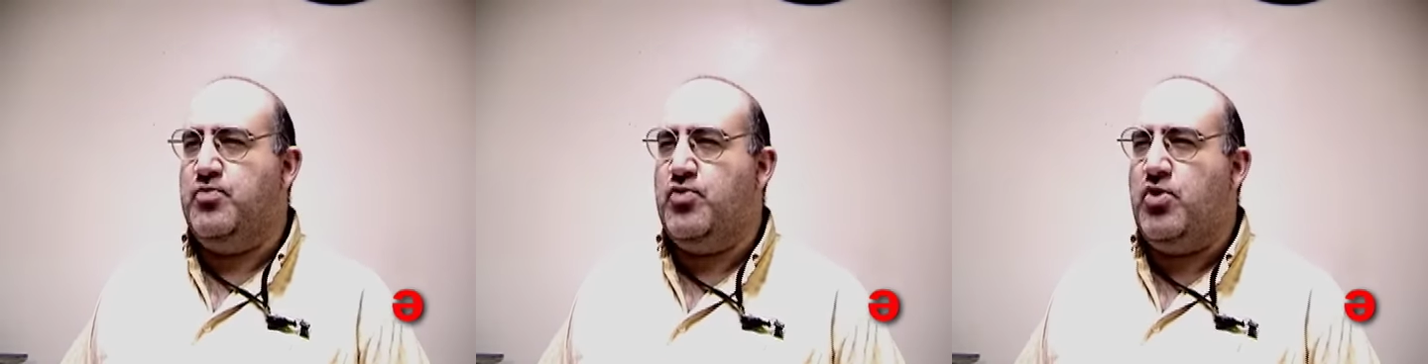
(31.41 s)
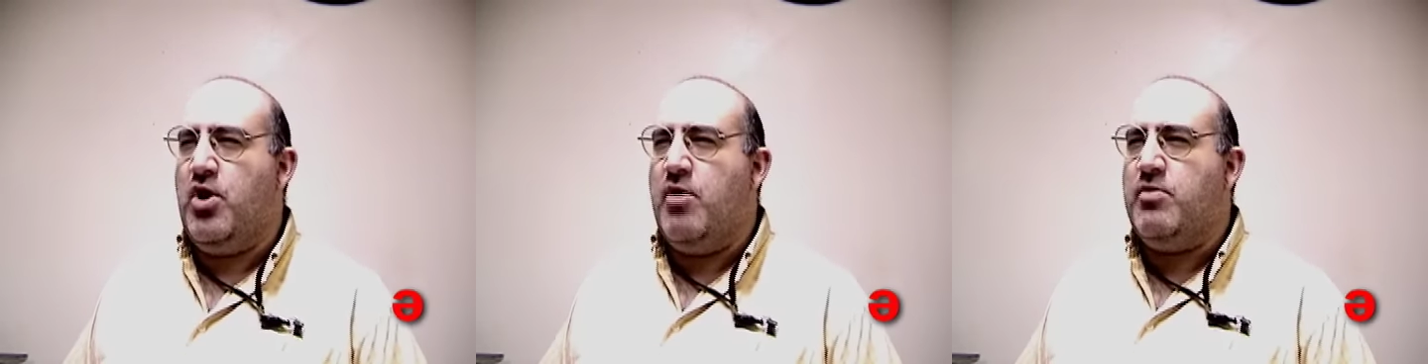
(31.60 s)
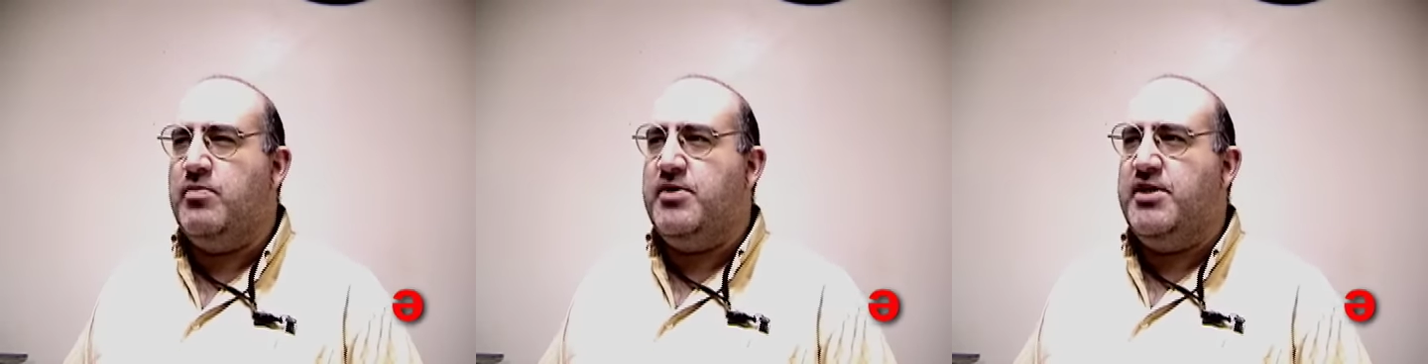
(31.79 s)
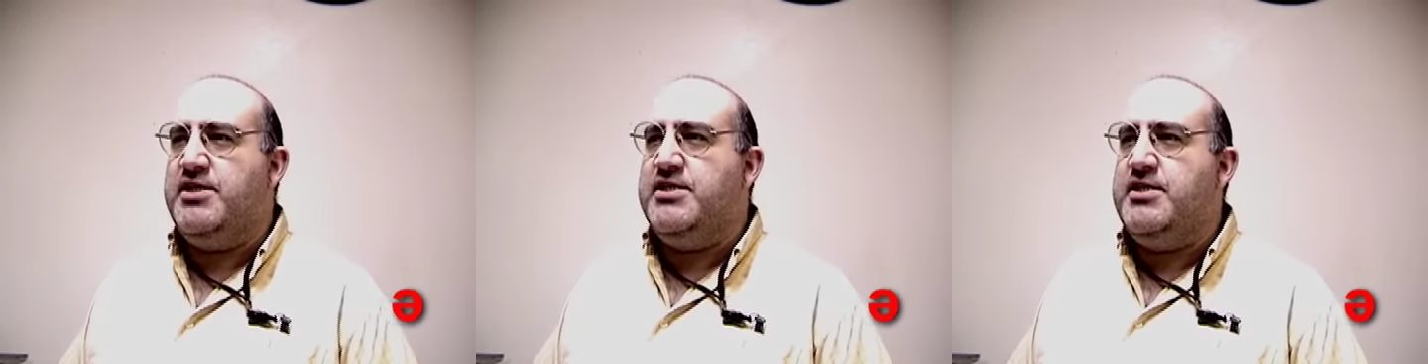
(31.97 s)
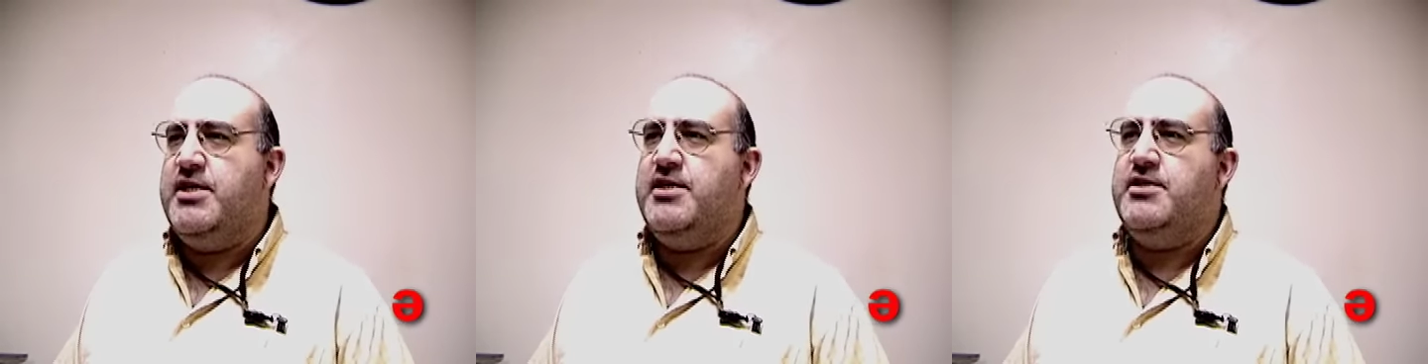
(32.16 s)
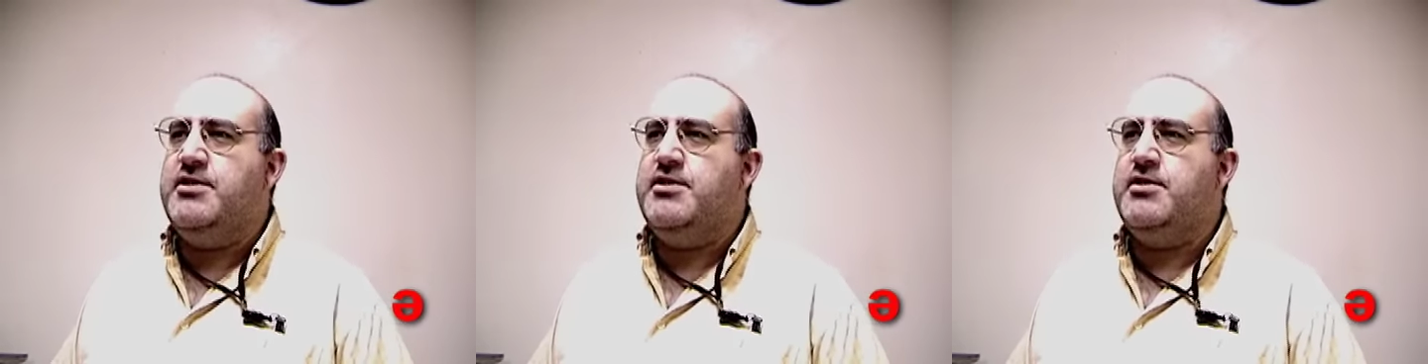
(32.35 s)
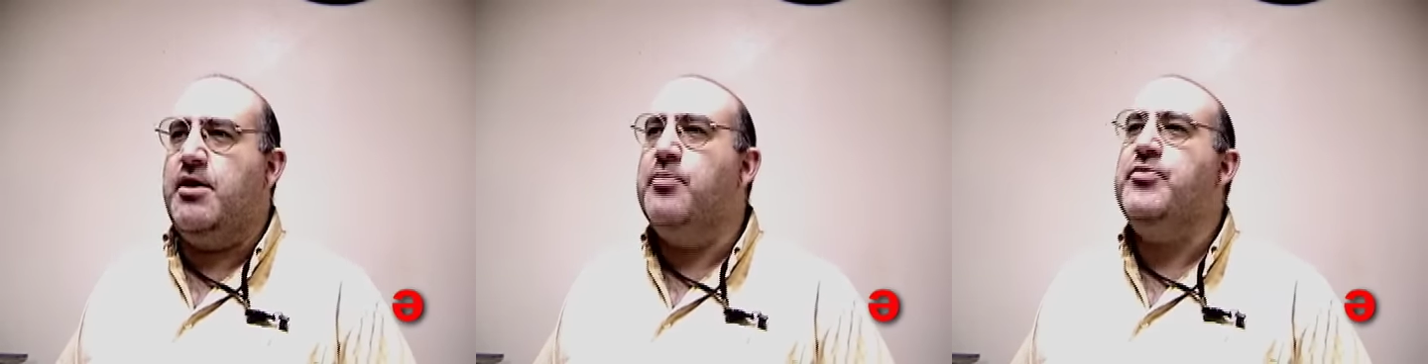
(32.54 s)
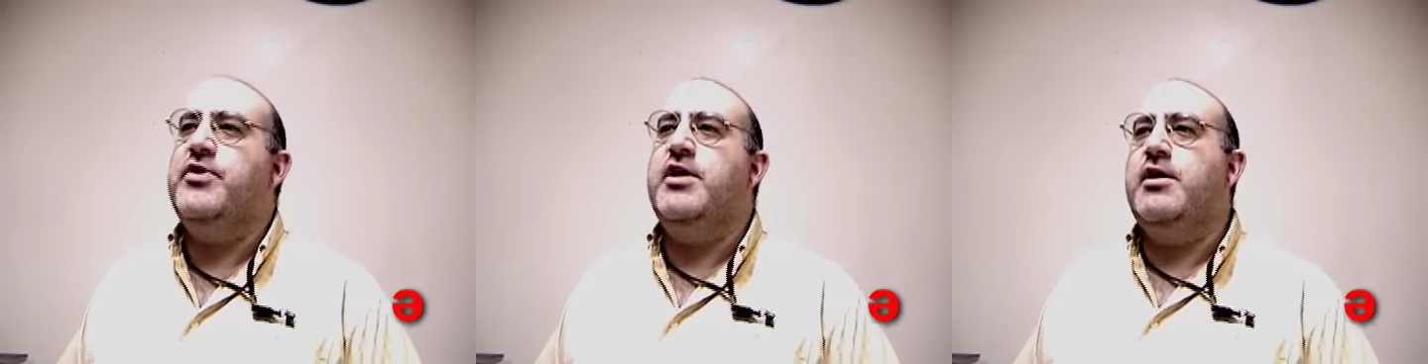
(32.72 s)
probably say
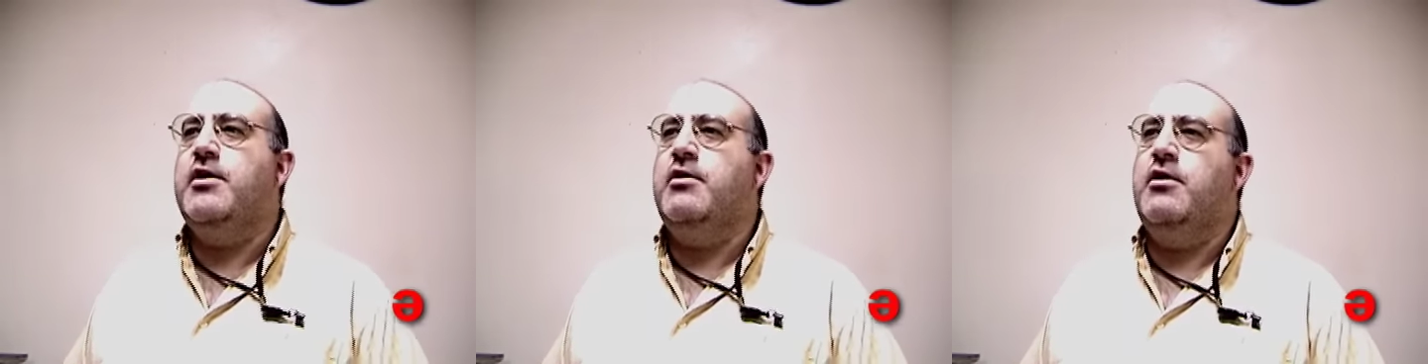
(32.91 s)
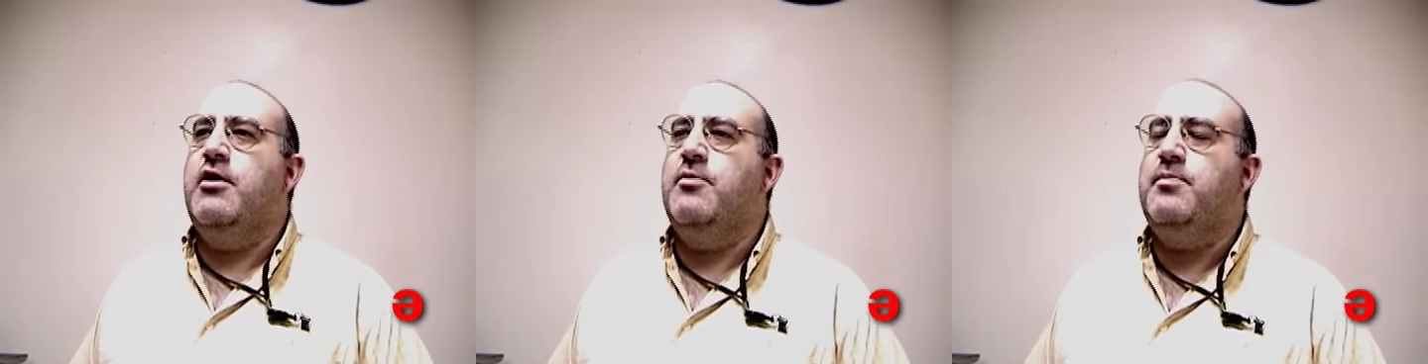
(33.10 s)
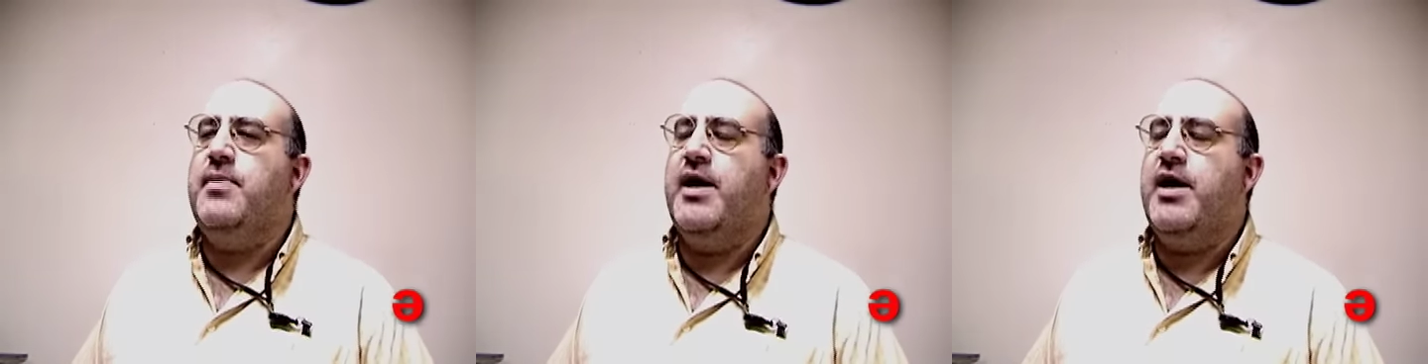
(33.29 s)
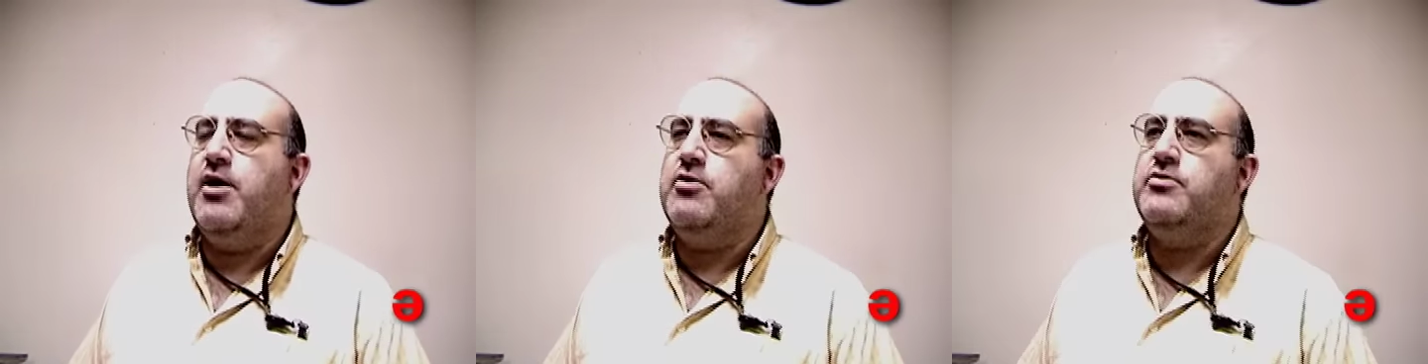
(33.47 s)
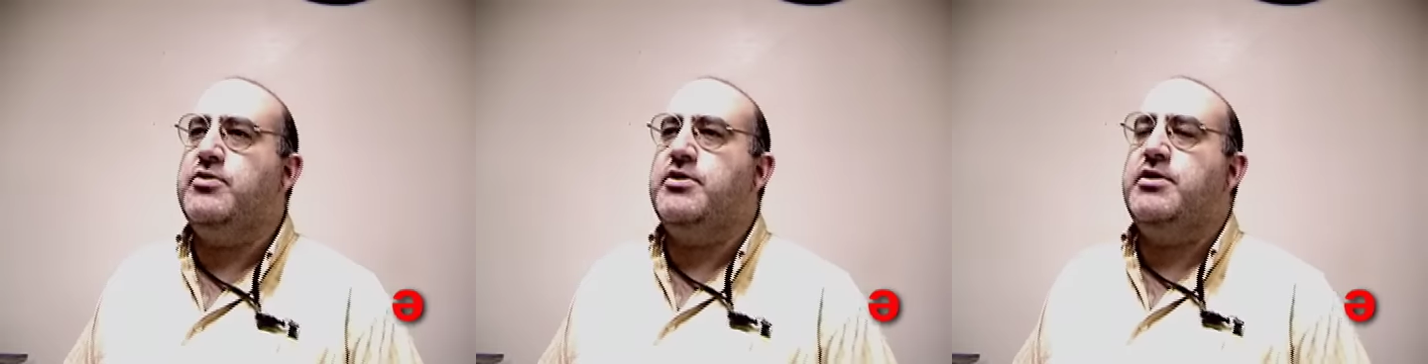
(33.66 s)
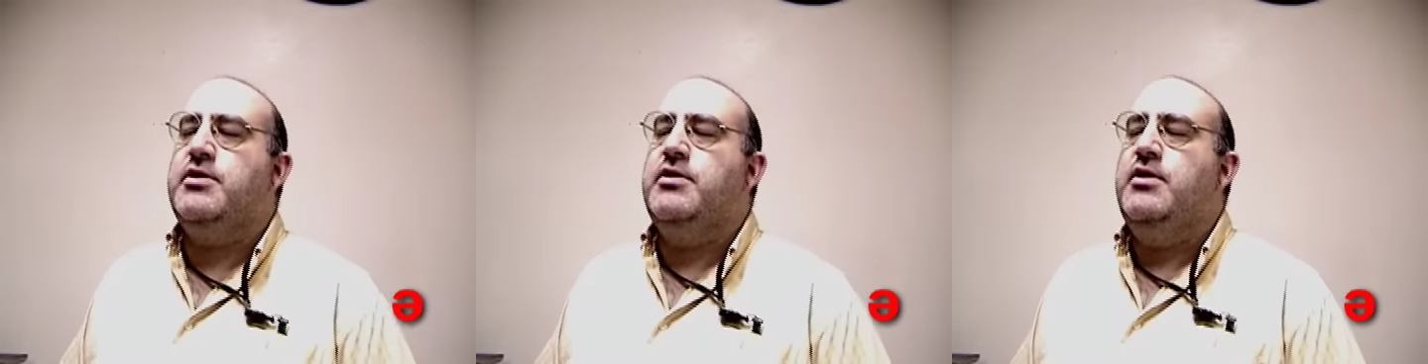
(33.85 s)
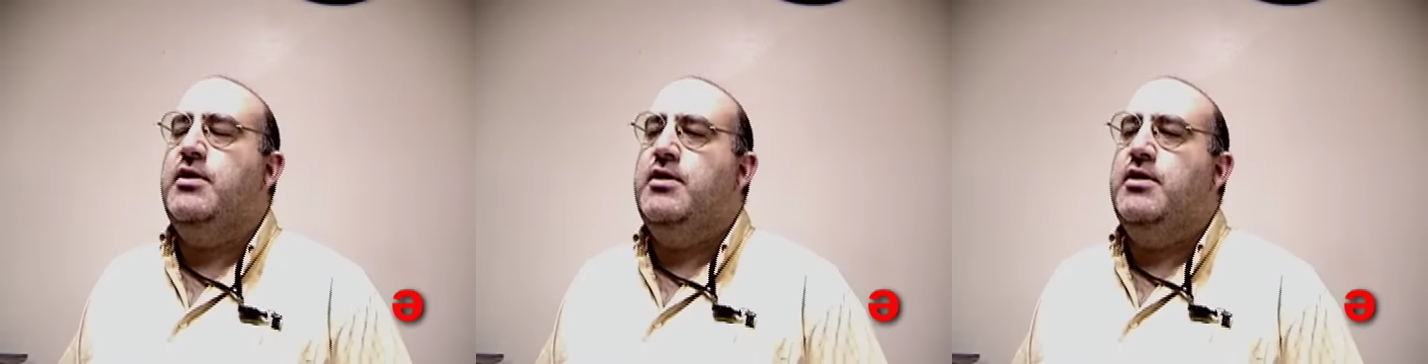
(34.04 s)
something about